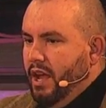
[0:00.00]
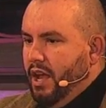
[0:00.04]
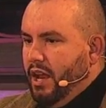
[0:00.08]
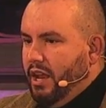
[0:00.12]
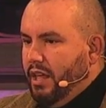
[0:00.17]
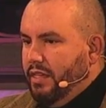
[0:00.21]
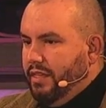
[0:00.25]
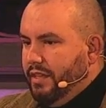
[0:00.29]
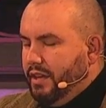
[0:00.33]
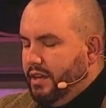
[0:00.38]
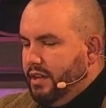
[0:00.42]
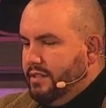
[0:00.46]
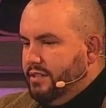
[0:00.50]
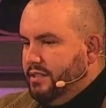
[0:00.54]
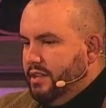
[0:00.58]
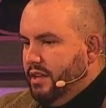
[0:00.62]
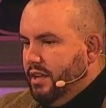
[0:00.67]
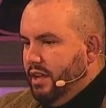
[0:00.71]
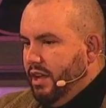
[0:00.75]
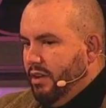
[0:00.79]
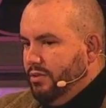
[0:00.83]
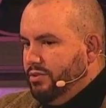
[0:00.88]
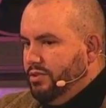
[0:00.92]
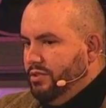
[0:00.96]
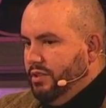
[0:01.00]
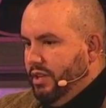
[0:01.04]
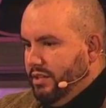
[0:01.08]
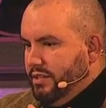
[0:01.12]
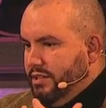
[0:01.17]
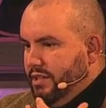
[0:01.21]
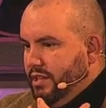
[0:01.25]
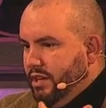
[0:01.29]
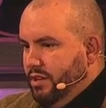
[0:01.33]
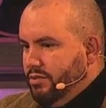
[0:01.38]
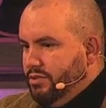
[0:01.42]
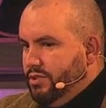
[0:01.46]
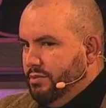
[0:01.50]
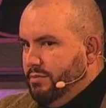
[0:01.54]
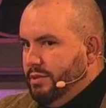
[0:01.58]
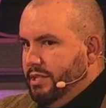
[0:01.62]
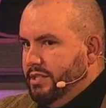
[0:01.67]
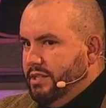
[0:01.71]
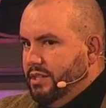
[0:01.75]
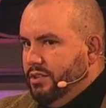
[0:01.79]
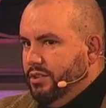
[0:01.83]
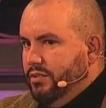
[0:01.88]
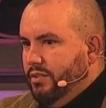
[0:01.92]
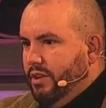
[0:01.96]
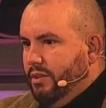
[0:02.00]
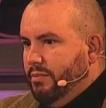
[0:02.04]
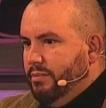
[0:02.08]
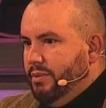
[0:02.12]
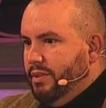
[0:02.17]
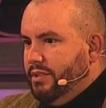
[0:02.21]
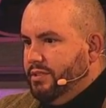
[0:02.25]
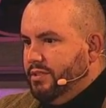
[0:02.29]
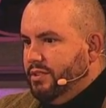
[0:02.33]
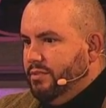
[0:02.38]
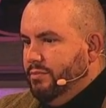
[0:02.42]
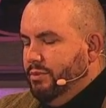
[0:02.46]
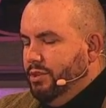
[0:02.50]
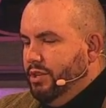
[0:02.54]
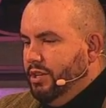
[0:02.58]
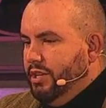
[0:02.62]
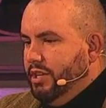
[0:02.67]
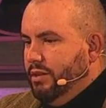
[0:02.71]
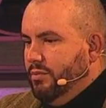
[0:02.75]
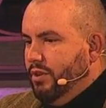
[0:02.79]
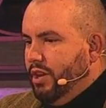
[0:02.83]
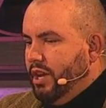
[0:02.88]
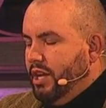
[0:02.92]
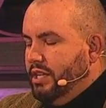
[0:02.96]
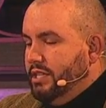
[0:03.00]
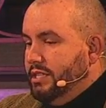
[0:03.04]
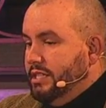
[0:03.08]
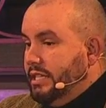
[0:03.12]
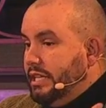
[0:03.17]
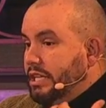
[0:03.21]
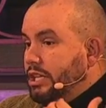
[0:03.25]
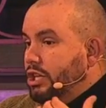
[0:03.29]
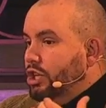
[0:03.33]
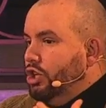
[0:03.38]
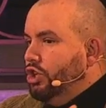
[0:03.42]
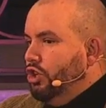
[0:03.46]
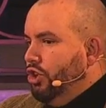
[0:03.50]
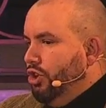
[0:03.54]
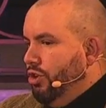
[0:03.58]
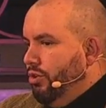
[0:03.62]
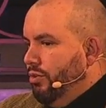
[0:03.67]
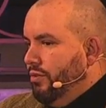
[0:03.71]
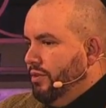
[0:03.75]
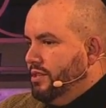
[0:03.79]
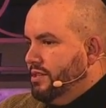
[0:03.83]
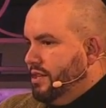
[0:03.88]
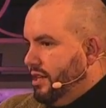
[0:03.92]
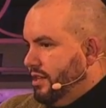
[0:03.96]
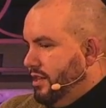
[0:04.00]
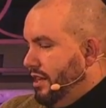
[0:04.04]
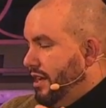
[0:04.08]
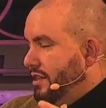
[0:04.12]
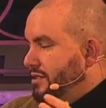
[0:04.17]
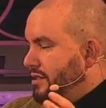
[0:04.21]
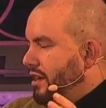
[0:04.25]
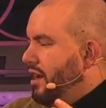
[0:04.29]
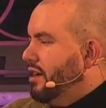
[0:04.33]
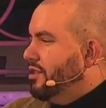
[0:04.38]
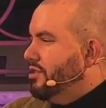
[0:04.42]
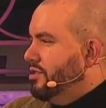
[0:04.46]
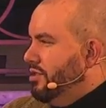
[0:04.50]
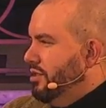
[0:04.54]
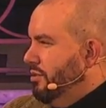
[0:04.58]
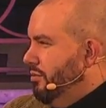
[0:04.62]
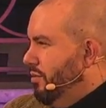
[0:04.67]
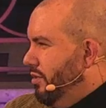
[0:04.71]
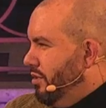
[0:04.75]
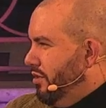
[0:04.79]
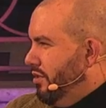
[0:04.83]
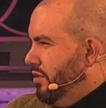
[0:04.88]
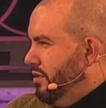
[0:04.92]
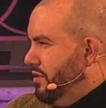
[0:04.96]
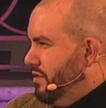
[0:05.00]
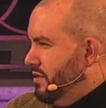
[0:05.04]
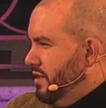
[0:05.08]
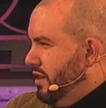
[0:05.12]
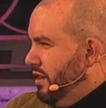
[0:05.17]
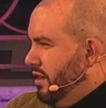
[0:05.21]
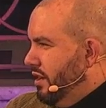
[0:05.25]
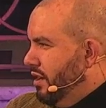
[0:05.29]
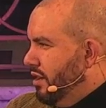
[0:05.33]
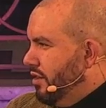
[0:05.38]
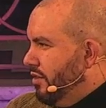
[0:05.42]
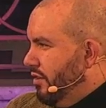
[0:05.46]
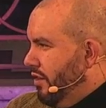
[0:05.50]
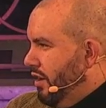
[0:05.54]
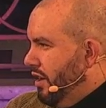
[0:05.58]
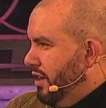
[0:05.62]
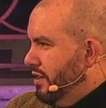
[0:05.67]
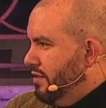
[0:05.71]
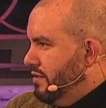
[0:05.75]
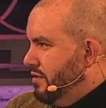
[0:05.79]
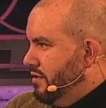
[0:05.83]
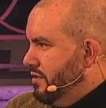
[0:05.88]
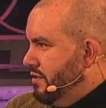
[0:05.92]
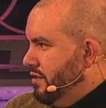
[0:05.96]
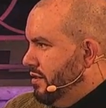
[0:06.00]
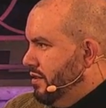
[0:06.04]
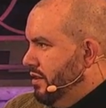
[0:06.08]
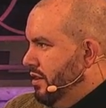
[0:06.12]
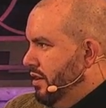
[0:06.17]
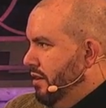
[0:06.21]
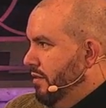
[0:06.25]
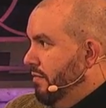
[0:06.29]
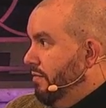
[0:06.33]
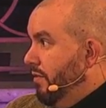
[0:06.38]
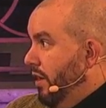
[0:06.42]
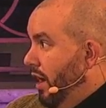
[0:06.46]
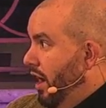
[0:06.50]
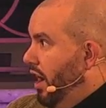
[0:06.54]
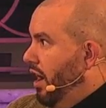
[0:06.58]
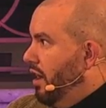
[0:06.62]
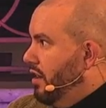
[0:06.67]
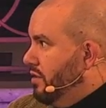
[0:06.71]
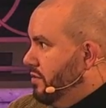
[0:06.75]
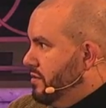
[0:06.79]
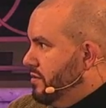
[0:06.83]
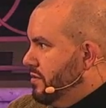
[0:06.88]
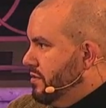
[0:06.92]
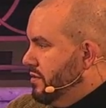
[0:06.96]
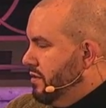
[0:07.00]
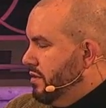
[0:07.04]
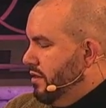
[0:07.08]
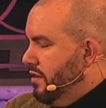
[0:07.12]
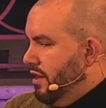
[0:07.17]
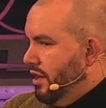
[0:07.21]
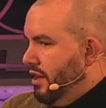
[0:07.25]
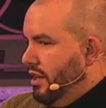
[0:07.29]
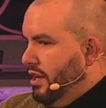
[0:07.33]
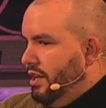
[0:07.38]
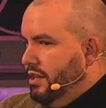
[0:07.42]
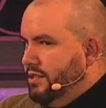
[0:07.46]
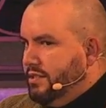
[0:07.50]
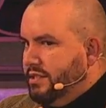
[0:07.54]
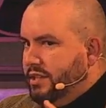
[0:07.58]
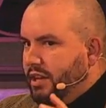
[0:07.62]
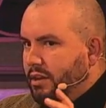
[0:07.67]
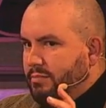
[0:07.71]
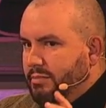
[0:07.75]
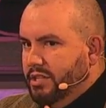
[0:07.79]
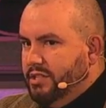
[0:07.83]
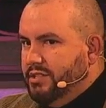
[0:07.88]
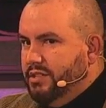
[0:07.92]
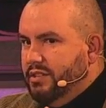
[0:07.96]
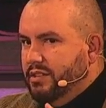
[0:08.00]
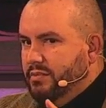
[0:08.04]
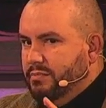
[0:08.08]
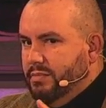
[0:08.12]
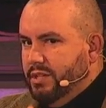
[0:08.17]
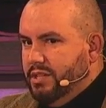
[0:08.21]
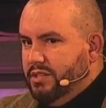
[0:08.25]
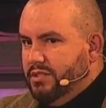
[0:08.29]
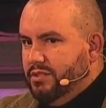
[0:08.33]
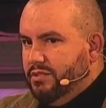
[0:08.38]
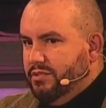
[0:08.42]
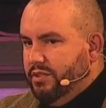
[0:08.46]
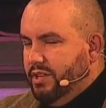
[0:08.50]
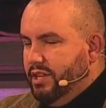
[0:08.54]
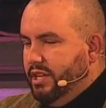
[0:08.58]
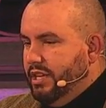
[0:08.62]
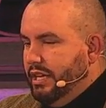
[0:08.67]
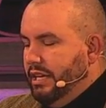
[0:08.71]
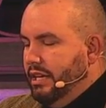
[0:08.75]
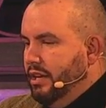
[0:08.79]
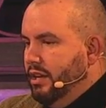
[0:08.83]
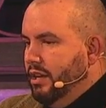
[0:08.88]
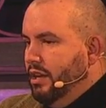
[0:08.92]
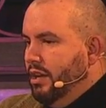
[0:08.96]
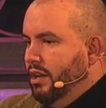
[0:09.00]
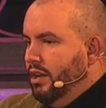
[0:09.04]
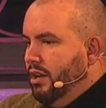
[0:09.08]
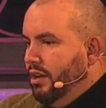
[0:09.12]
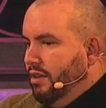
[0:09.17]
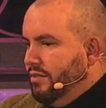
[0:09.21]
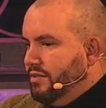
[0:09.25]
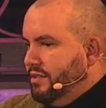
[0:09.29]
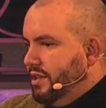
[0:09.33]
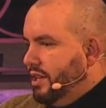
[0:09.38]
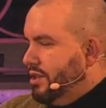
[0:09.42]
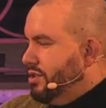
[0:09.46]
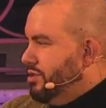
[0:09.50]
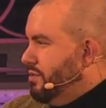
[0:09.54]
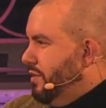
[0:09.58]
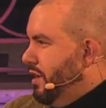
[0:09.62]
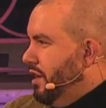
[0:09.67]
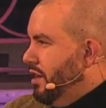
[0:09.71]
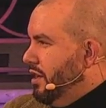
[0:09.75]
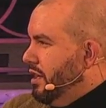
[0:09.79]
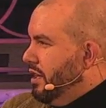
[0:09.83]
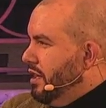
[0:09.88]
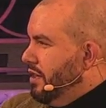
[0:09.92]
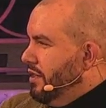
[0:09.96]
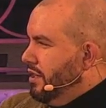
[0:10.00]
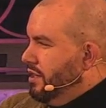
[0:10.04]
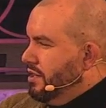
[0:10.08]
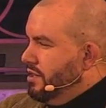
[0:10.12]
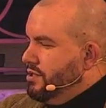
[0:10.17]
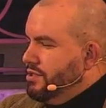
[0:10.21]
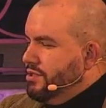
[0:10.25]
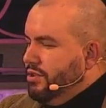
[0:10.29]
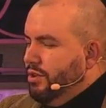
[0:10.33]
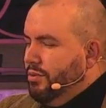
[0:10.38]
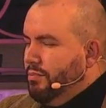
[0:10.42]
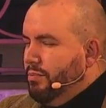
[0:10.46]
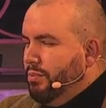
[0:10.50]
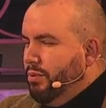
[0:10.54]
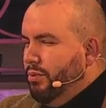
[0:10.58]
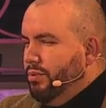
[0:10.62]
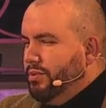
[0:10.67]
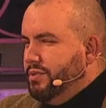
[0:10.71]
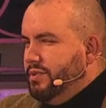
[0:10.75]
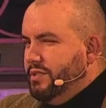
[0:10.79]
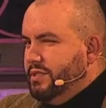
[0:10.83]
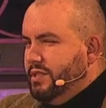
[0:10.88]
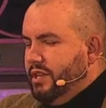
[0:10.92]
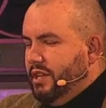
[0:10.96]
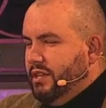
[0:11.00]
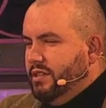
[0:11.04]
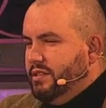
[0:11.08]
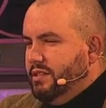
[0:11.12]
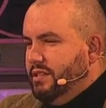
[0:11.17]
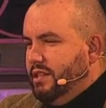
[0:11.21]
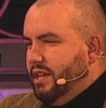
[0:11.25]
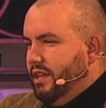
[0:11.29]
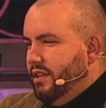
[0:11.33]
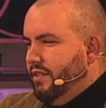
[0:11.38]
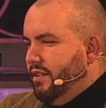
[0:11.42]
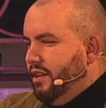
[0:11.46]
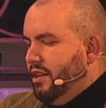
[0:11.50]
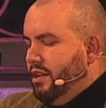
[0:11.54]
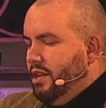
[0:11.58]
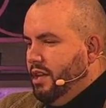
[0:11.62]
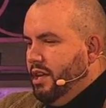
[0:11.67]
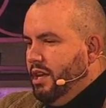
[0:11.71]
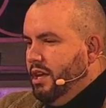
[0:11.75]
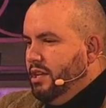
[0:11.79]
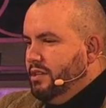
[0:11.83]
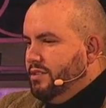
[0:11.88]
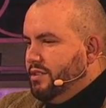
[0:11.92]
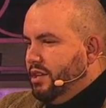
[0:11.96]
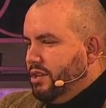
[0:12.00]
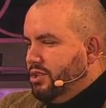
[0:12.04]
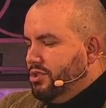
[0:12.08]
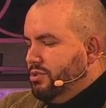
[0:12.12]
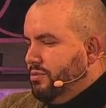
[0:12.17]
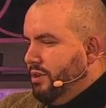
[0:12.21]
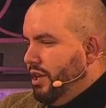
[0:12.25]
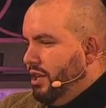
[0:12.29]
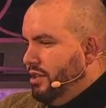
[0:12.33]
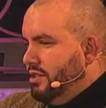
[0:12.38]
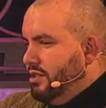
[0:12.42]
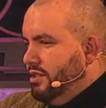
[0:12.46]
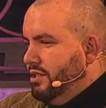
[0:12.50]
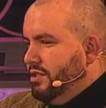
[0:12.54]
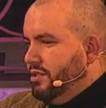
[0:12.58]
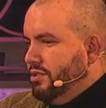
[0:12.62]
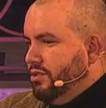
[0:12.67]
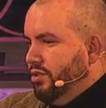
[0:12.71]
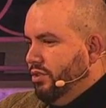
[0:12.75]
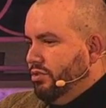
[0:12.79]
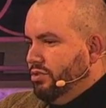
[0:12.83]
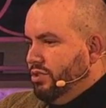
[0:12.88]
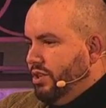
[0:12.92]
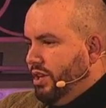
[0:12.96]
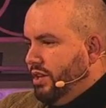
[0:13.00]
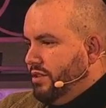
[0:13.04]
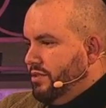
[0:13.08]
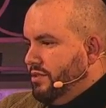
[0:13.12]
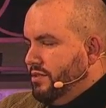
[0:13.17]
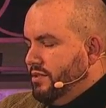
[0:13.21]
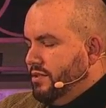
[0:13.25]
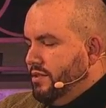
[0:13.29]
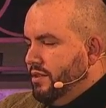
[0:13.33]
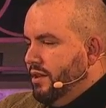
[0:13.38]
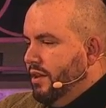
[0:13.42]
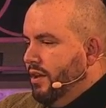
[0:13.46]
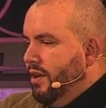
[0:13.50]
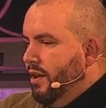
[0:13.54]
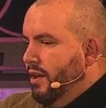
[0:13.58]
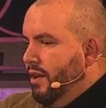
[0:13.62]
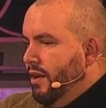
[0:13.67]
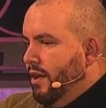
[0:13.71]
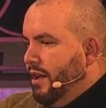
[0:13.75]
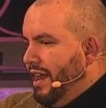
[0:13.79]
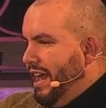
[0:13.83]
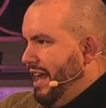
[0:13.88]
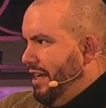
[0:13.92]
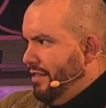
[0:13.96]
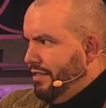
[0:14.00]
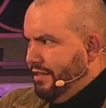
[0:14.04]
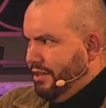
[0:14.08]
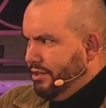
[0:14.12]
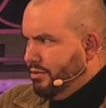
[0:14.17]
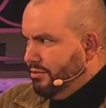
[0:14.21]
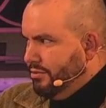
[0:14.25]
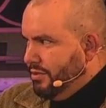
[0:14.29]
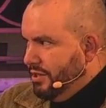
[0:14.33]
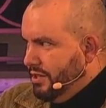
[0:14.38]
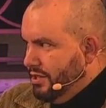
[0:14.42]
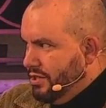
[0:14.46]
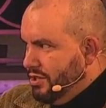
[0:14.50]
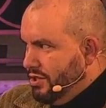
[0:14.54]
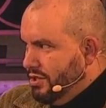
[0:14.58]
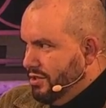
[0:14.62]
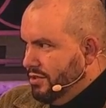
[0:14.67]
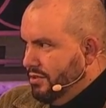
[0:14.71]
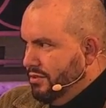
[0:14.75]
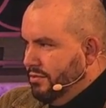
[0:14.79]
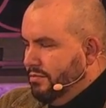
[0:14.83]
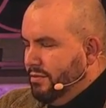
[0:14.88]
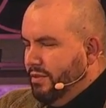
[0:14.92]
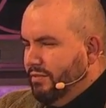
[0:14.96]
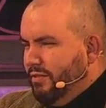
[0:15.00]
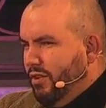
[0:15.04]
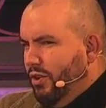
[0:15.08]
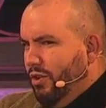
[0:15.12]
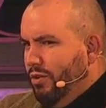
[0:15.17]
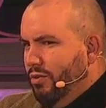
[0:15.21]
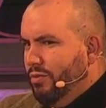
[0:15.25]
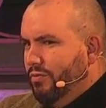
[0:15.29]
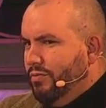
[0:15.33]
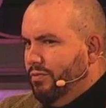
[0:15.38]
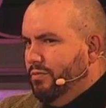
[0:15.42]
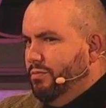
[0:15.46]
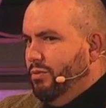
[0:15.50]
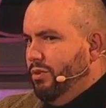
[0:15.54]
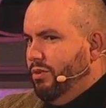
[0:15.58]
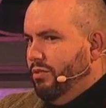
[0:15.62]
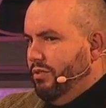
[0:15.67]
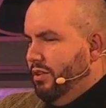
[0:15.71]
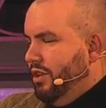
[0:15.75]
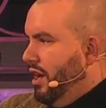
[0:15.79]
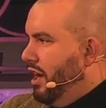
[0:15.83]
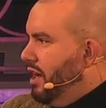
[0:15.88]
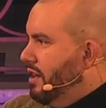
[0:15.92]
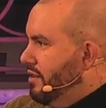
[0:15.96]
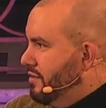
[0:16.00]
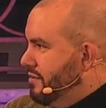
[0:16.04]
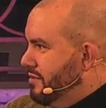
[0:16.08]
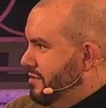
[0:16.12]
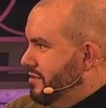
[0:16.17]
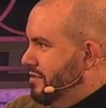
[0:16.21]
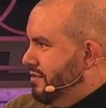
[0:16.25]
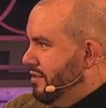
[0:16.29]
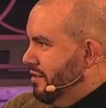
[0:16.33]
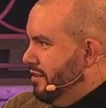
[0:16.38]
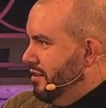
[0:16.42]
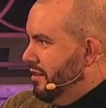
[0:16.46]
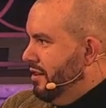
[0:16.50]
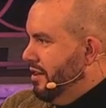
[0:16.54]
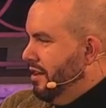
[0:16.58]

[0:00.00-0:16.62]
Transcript: And I think as, a, as the LGBTQI plus community, what I didn't know is that that's actually what God has done in Christ for us, that he's come into the mystery of sexuality. And I think it's so important to understand that sexuality is not just an ethical issue. We've over moralized yeah.